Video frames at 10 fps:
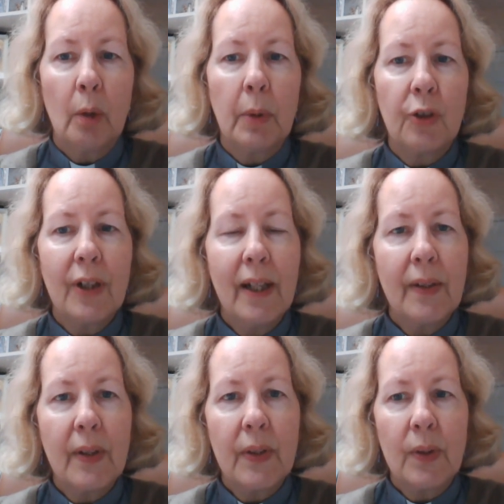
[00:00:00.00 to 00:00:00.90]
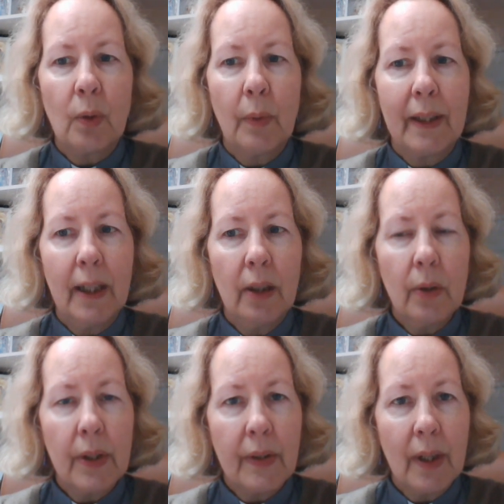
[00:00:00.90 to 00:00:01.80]
But Jesus, when he
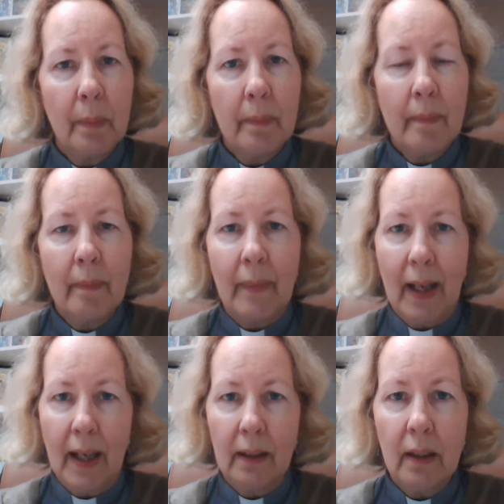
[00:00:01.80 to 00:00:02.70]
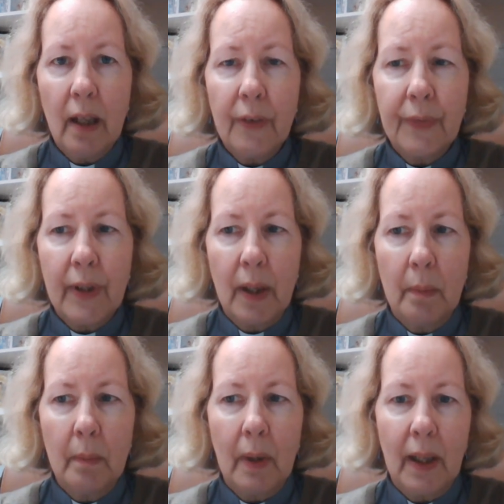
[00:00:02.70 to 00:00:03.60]
looked at him and loved
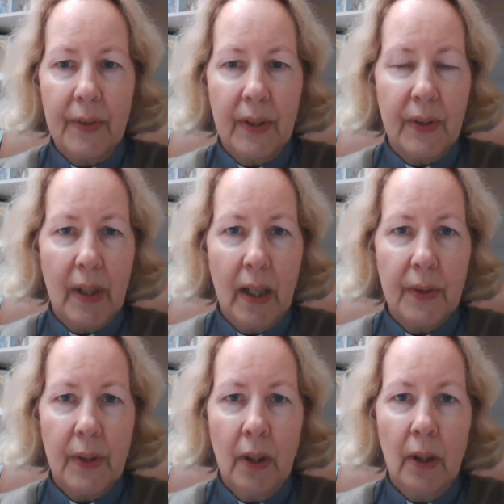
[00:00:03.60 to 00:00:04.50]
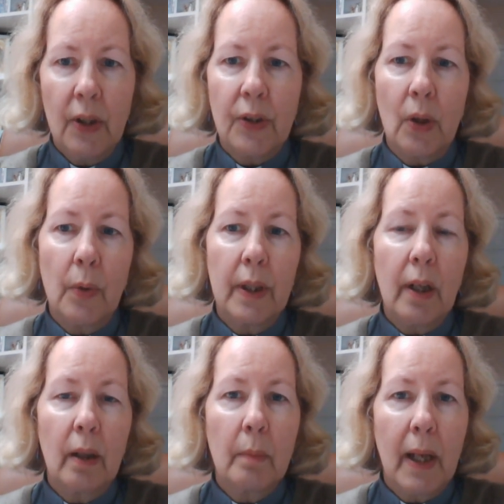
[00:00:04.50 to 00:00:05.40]
him, as it says, so the
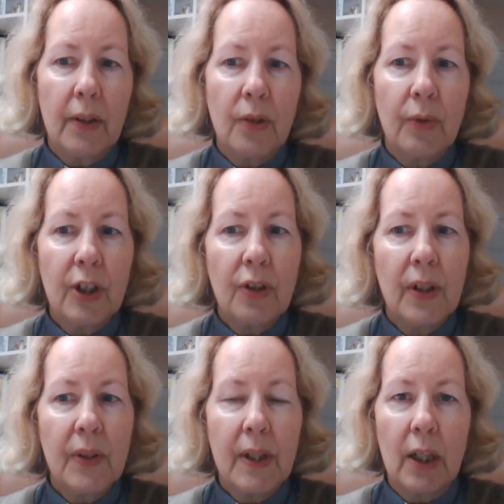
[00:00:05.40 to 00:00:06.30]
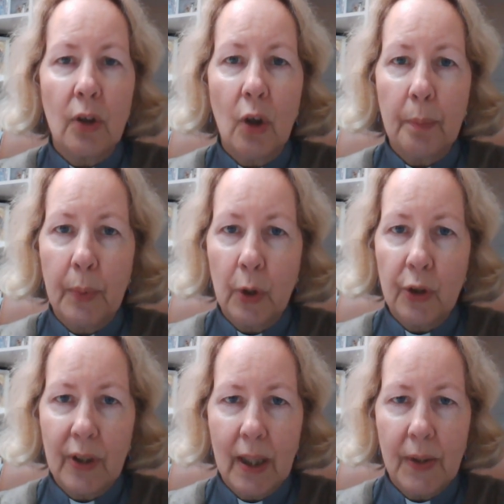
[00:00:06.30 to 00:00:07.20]
young man's riches did not put
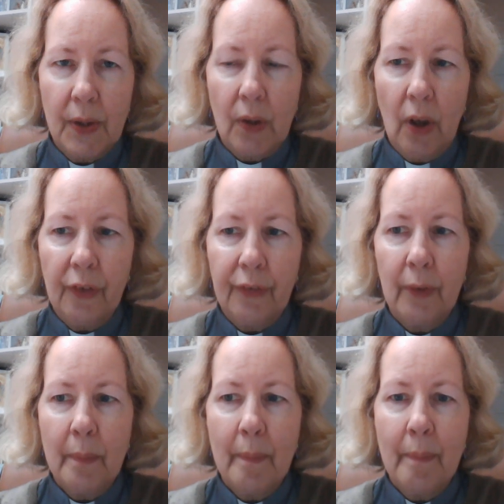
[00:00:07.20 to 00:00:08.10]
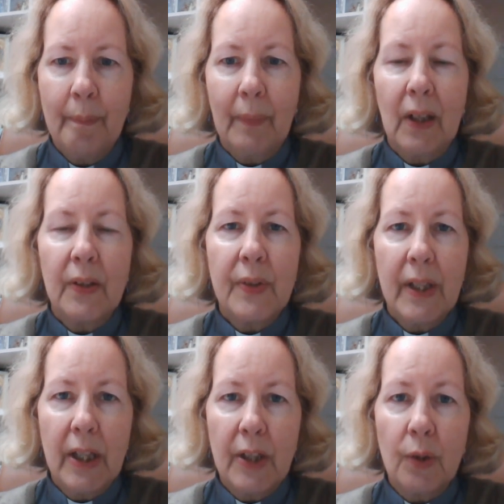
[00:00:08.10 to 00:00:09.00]
Jesus off,
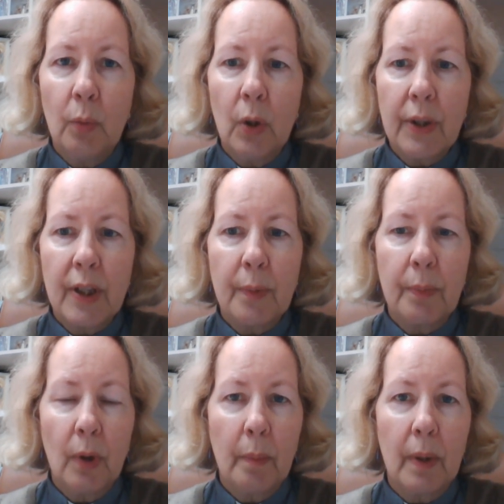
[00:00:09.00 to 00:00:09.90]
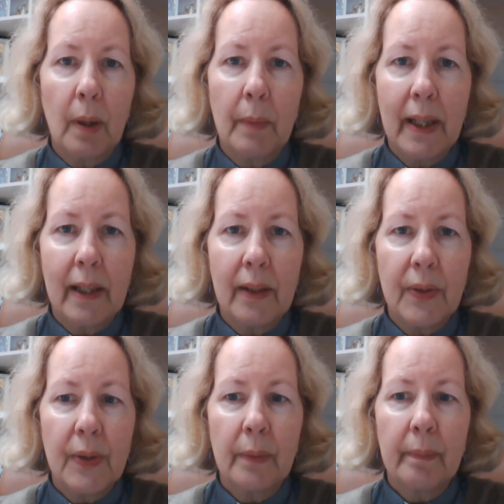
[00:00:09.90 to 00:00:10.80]
sees what his problem
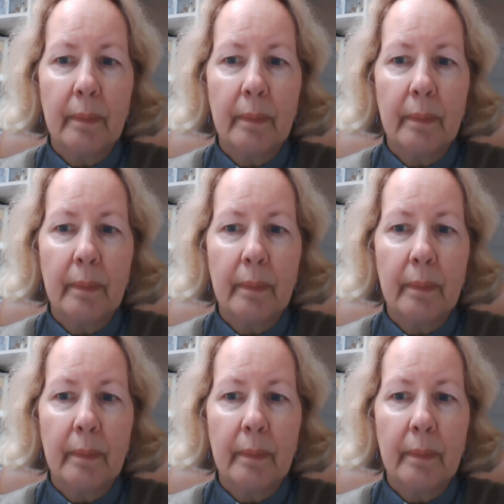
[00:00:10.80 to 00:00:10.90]
is.